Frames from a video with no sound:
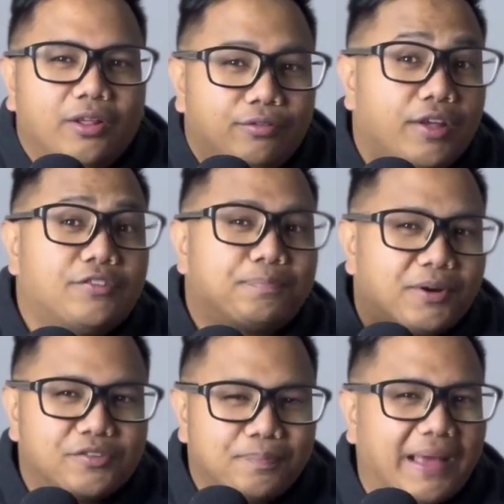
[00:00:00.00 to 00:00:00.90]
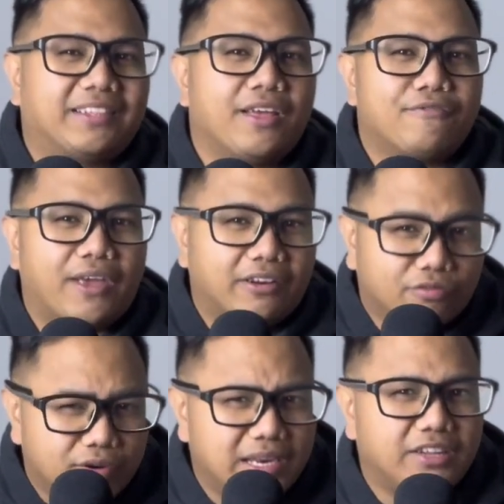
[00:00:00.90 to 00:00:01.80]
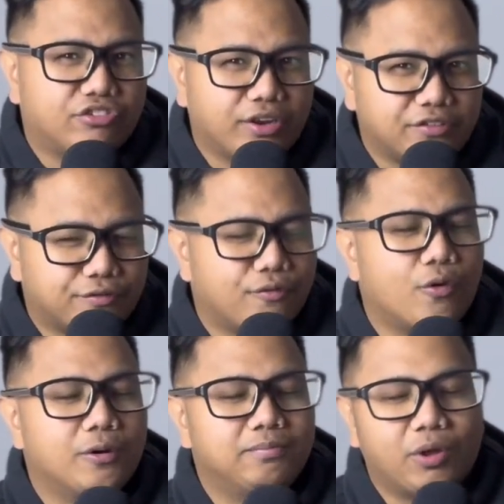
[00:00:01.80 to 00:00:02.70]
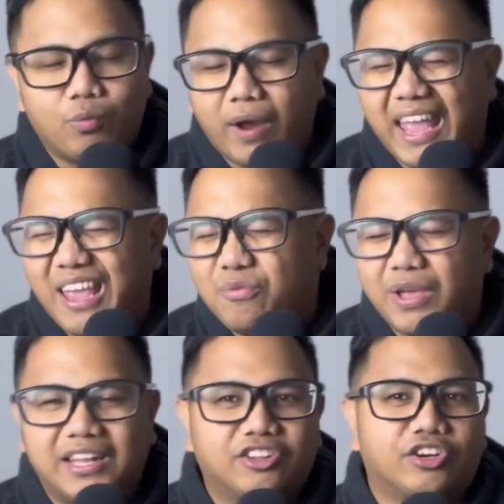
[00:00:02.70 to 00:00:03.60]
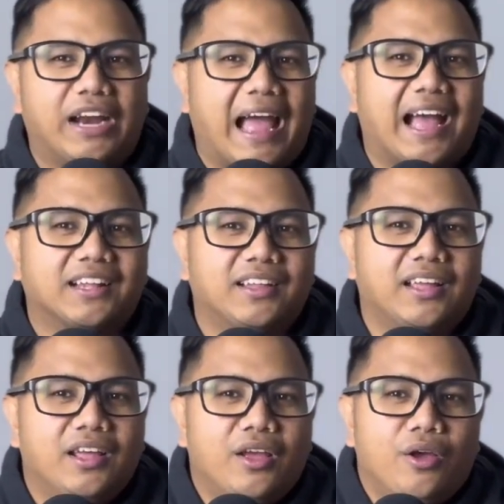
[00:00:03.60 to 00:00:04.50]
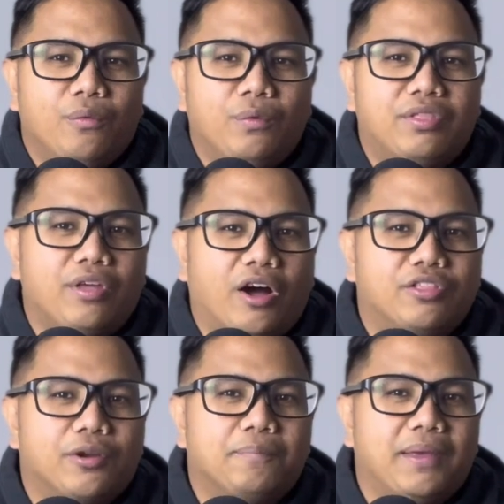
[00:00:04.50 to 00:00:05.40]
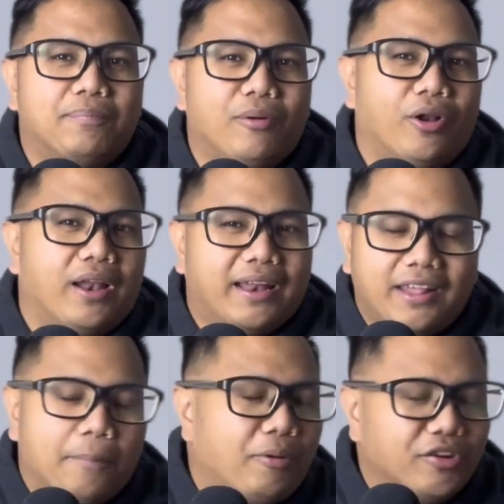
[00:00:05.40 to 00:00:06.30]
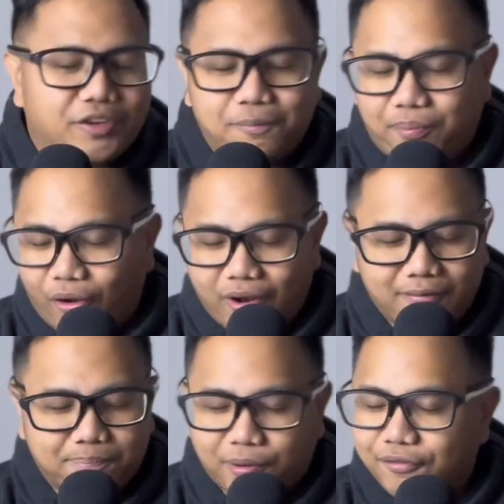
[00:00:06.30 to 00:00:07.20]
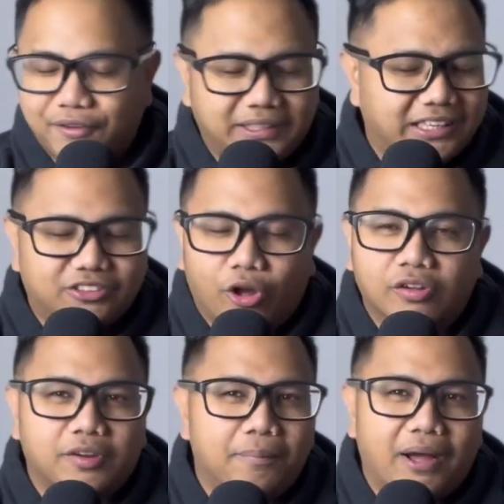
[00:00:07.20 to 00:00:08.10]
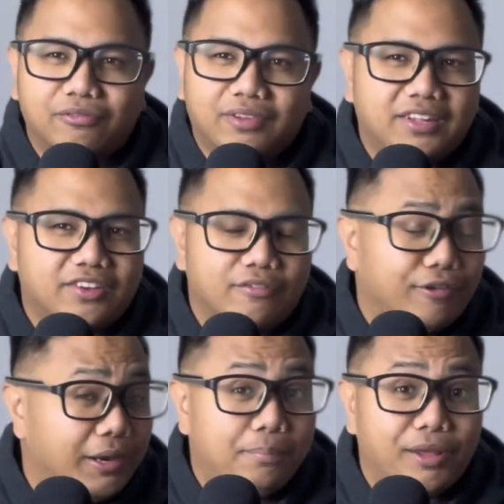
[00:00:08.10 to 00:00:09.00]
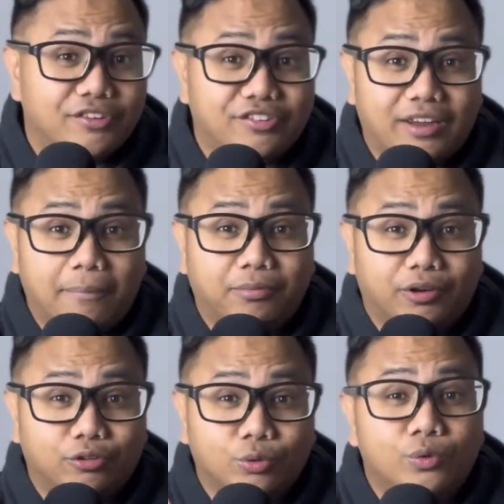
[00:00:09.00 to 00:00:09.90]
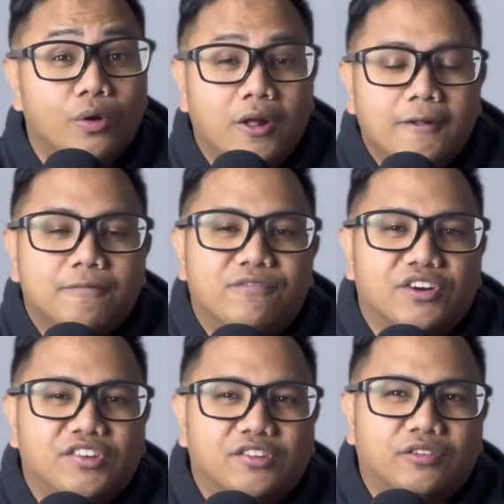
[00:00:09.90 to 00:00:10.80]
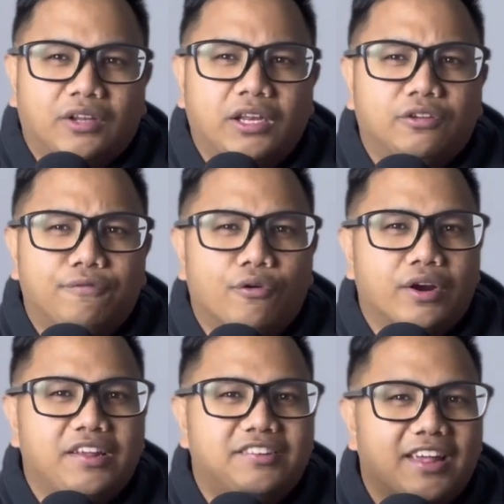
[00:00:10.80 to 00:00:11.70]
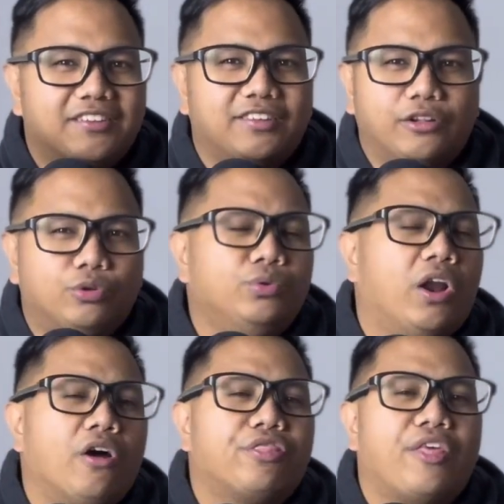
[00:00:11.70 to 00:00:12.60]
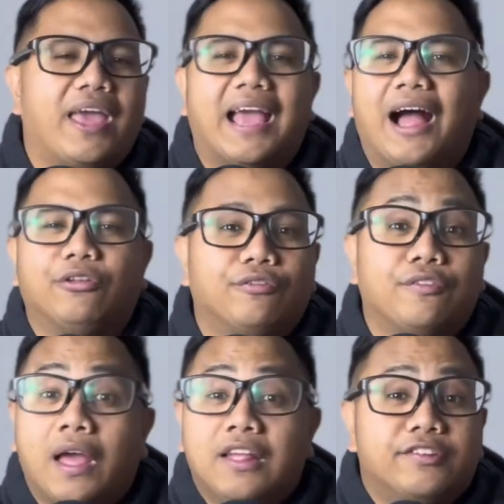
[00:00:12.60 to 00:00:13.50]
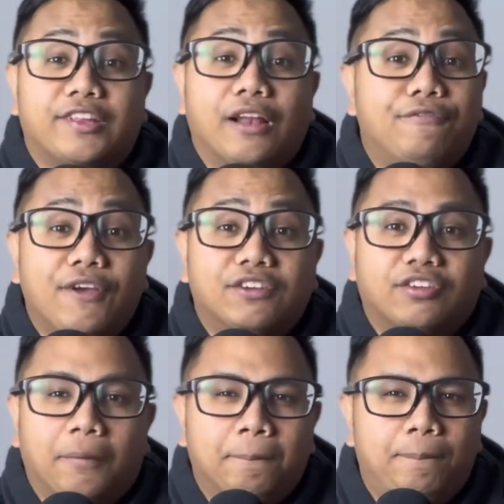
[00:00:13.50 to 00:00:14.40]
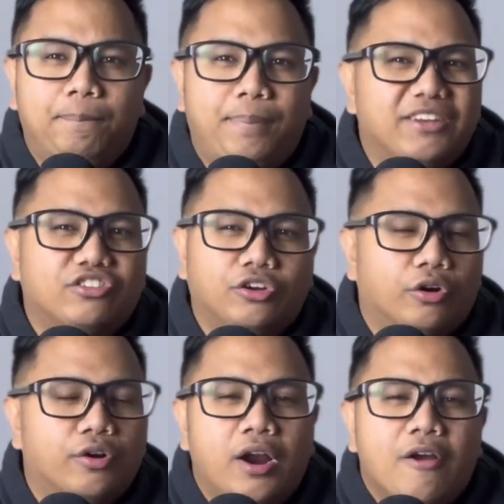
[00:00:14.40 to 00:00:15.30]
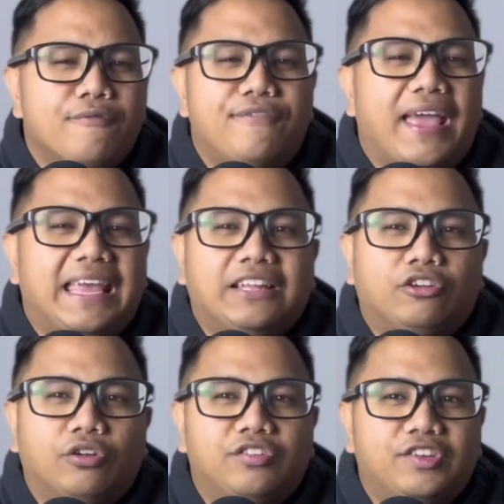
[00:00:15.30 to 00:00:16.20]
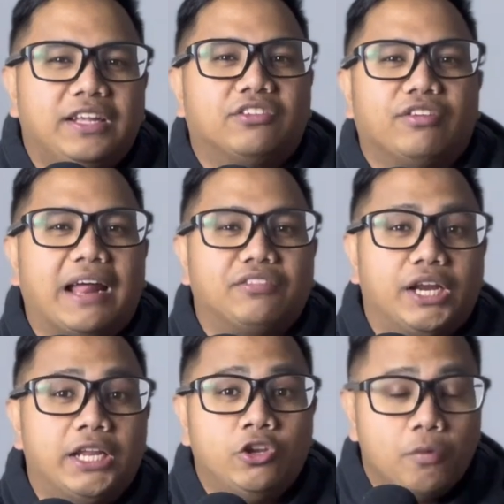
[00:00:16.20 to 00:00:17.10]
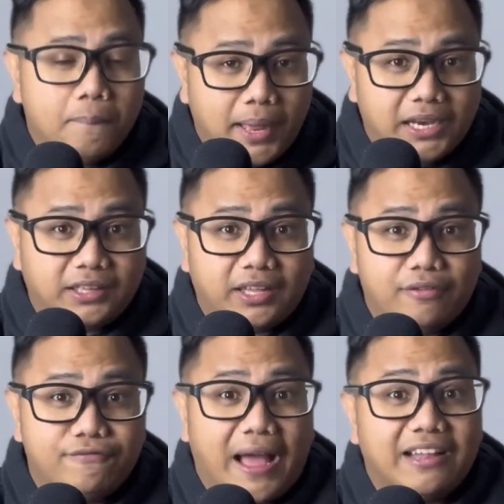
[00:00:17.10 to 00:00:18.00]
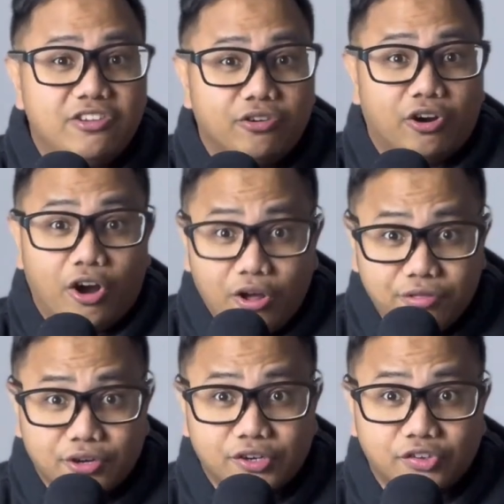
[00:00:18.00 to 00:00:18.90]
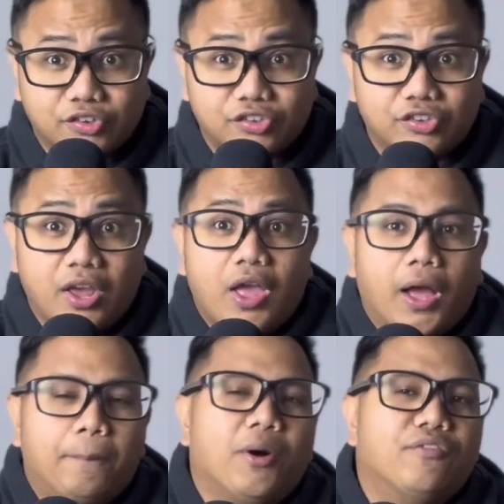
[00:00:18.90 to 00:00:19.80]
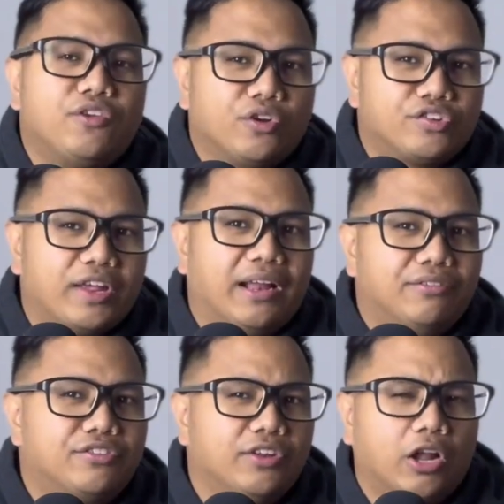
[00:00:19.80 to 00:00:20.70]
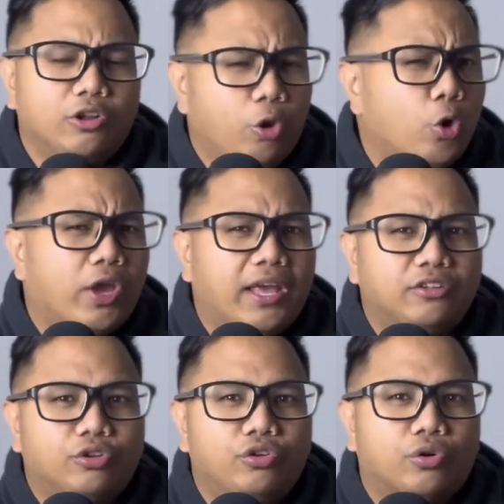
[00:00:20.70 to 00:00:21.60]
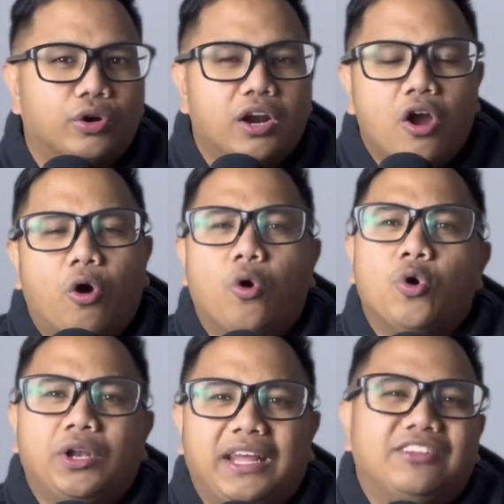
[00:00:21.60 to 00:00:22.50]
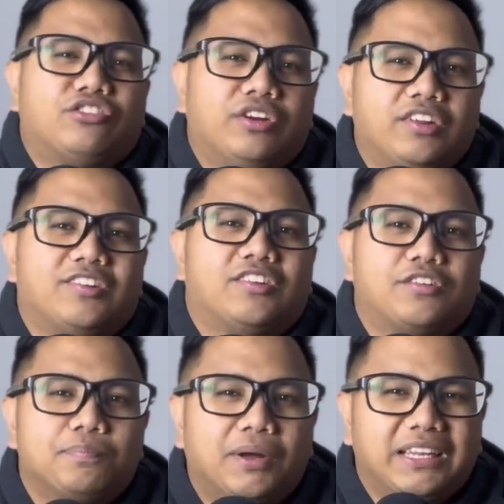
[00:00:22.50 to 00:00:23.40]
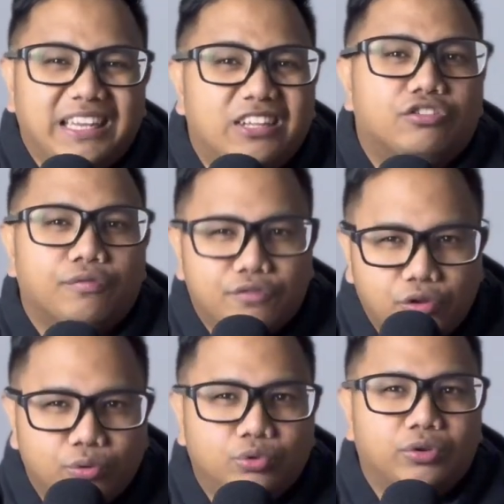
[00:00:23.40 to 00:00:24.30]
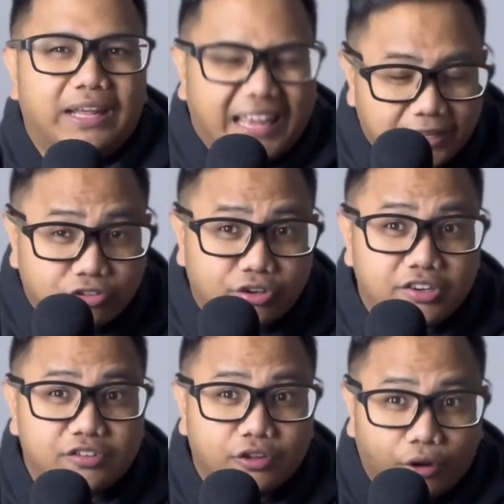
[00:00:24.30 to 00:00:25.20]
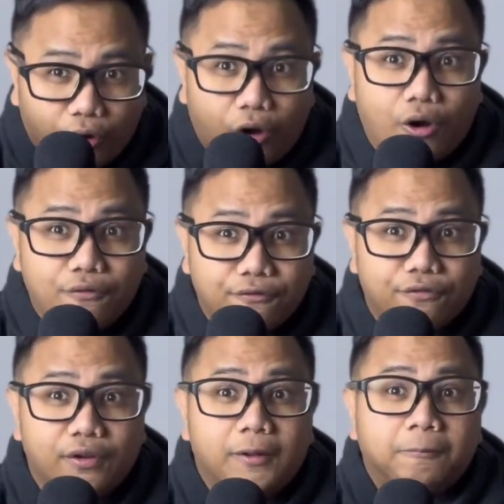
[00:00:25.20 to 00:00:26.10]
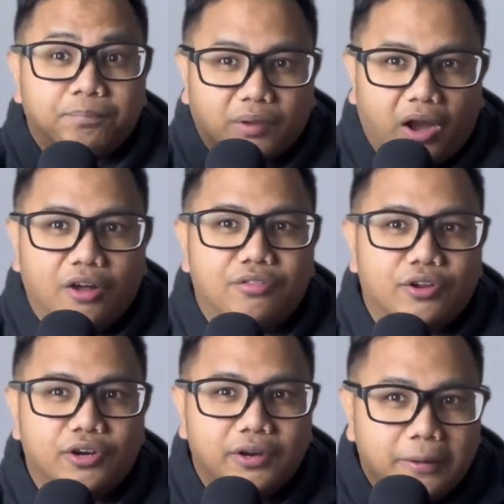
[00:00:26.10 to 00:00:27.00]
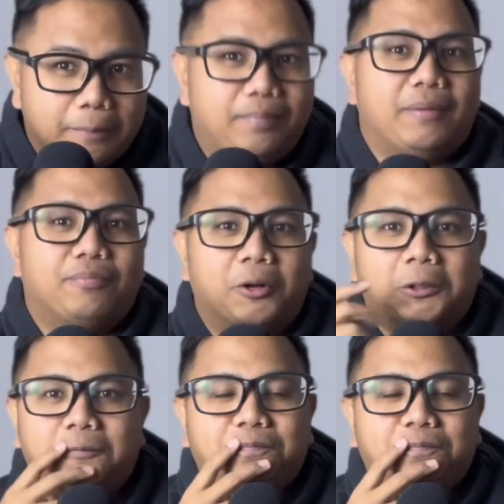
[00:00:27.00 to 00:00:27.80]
This perspective can really transform the way we interact with other people. The Apostle Paul perfectly talks about this in Philippians chapter 2, verses 3 to 4. He says that do nothing out of selfish ambition or vain conceit. Rather, in humility, value others above yourselves, not looking to your own interests, but each of you to the interest of other people.